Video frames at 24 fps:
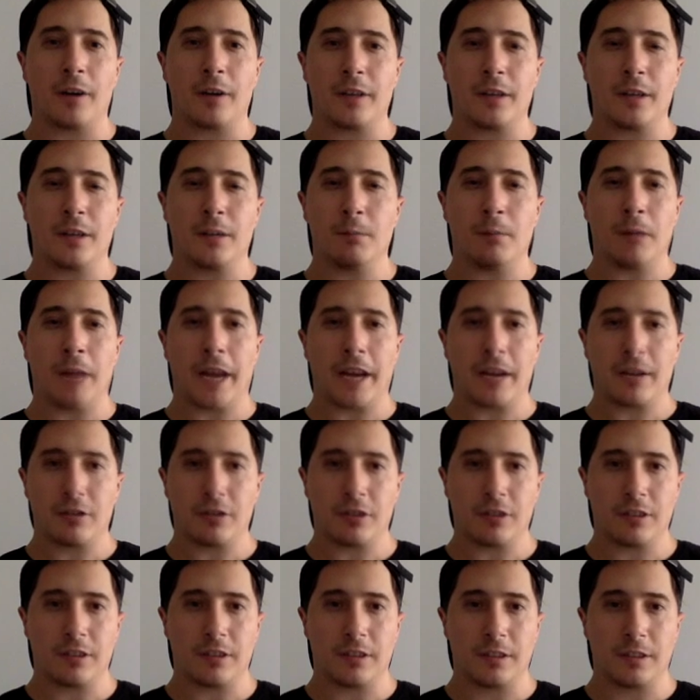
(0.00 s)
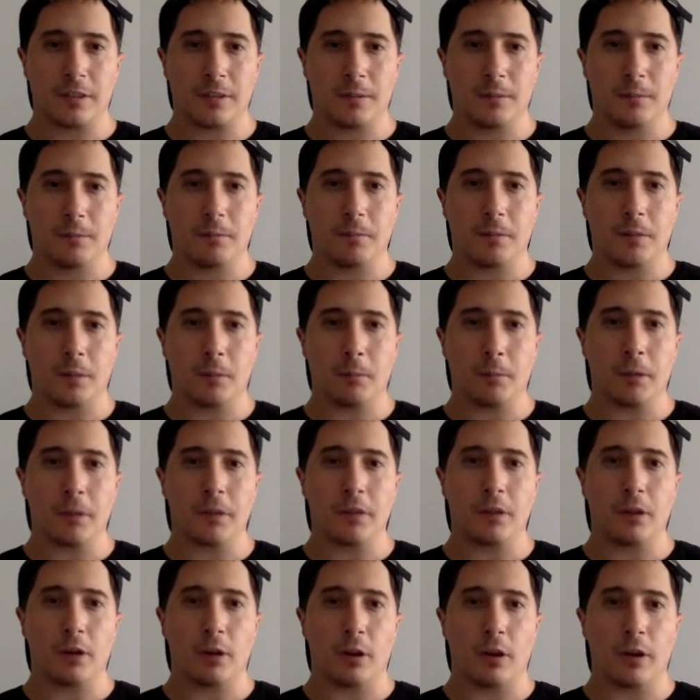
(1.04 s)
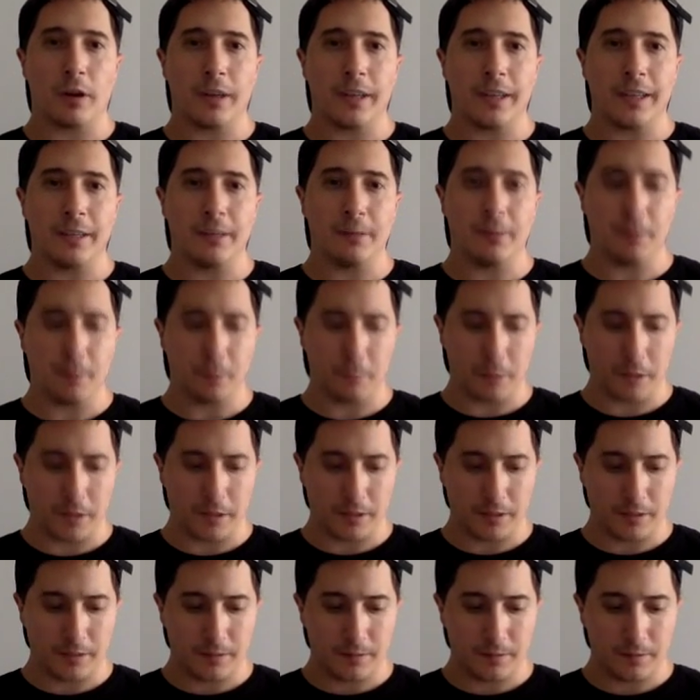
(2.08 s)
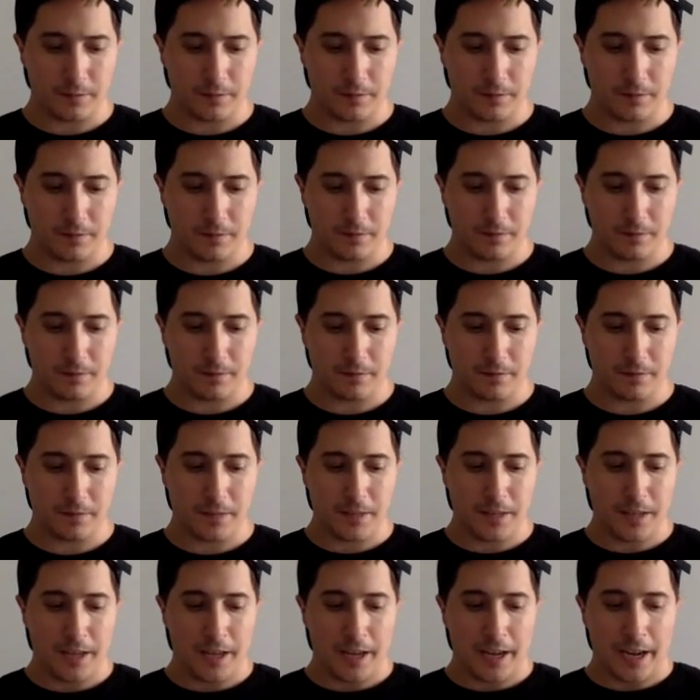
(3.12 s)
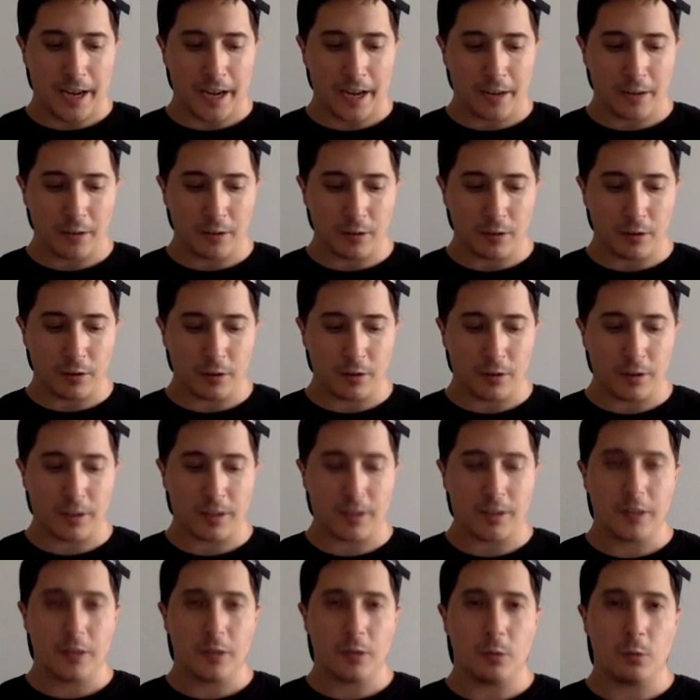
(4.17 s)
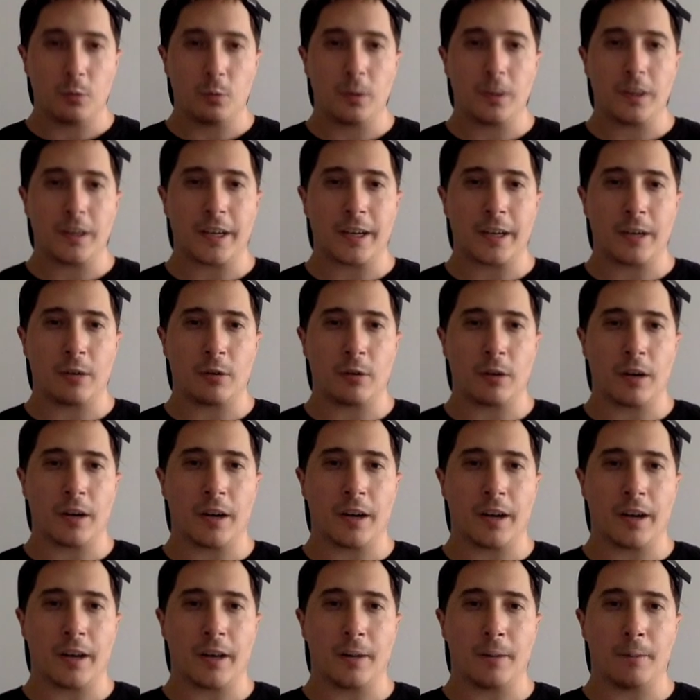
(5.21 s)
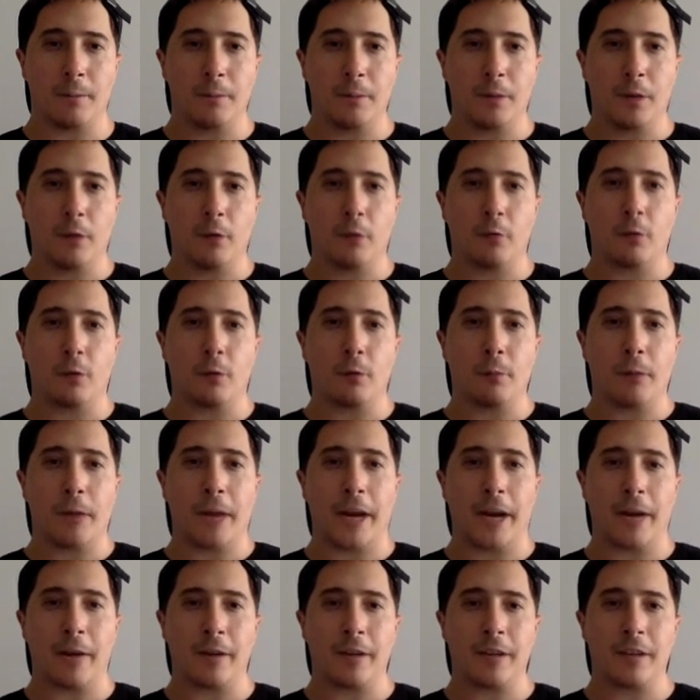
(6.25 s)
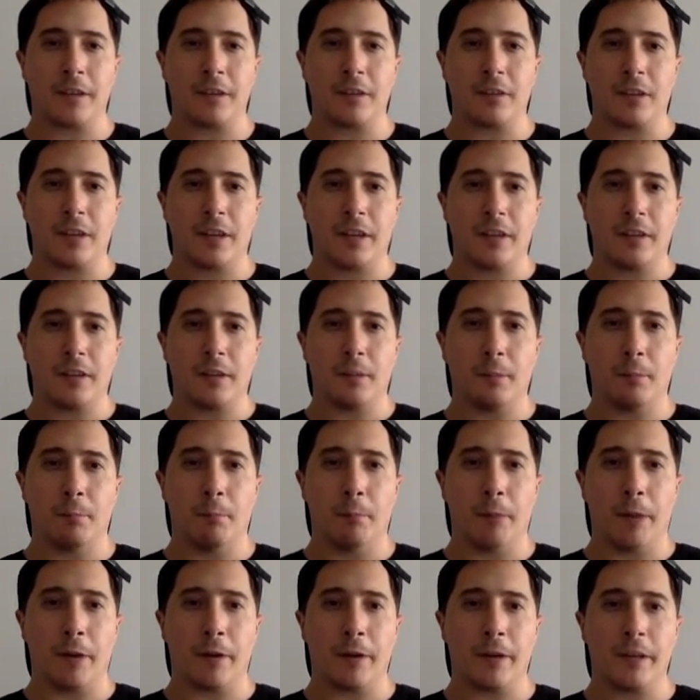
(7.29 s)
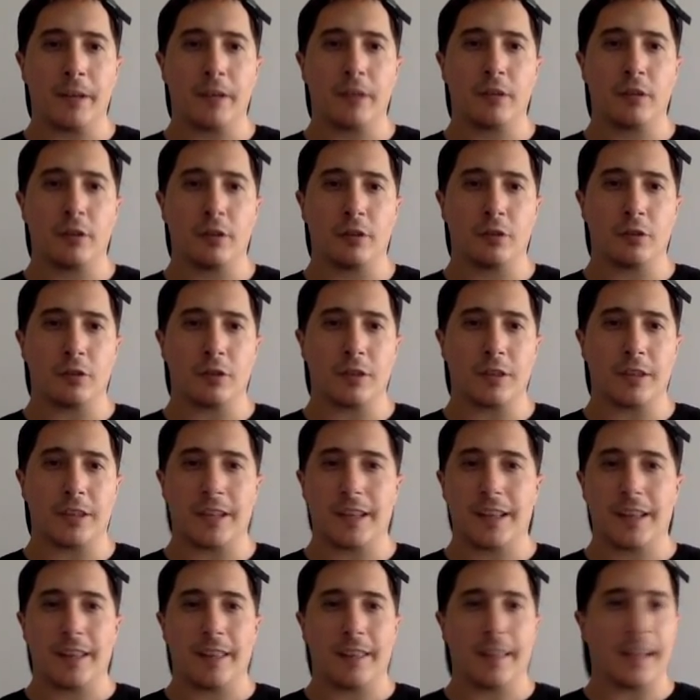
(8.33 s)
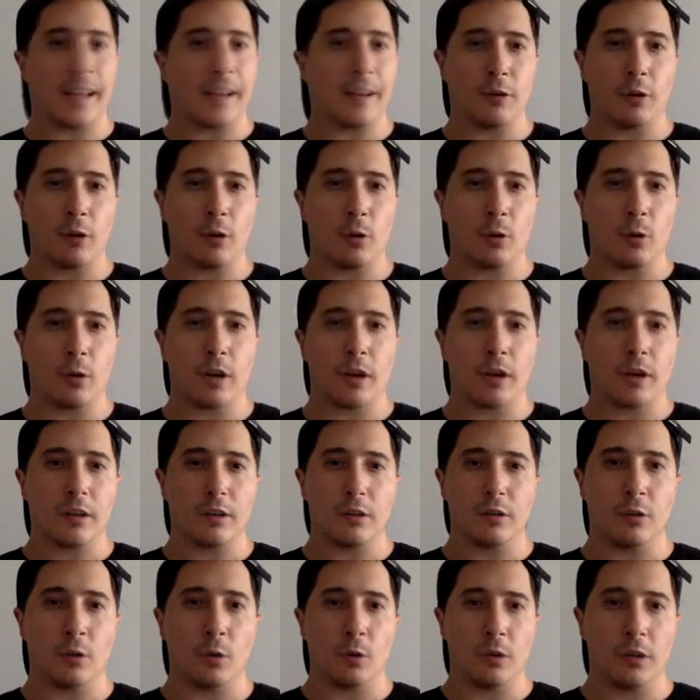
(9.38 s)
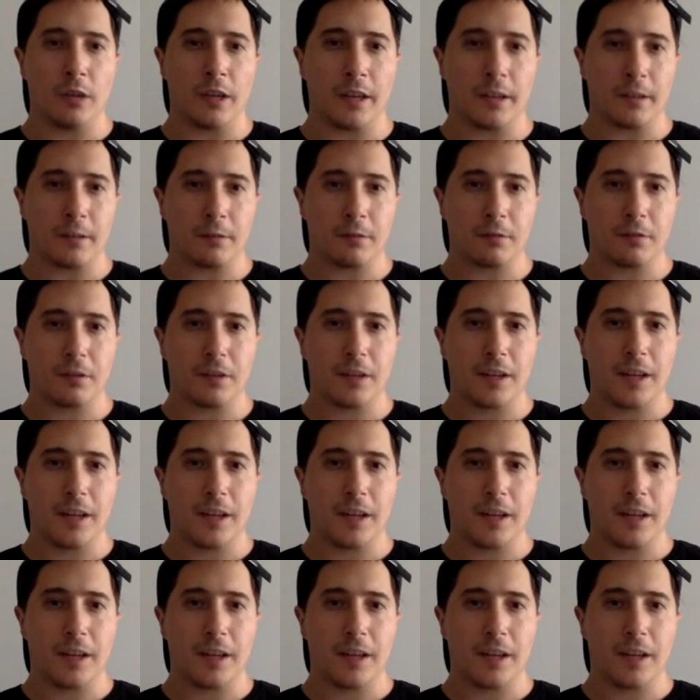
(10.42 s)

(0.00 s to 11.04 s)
compassion, but our infamy. How long will I cry for parents to bury children that know no life?